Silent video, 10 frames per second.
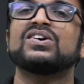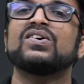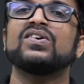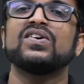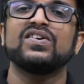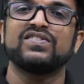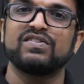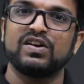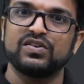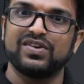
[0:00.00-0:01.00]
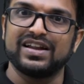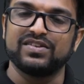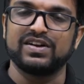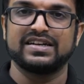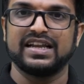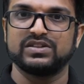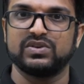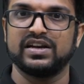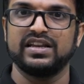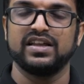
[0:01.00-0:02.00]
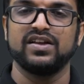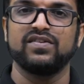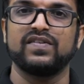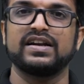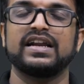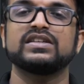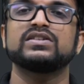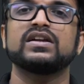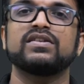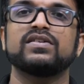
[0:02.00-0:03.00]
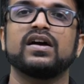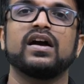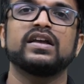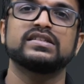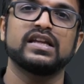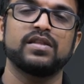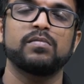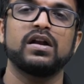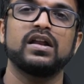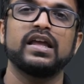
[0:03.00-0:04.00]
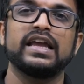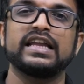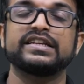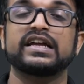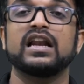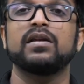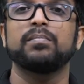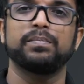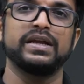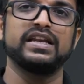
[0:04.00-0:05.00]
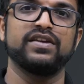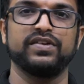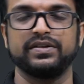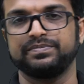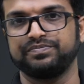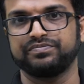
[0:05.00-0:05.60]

So we want to find the work transfer, right? Work transfer is nothing but integral PdV.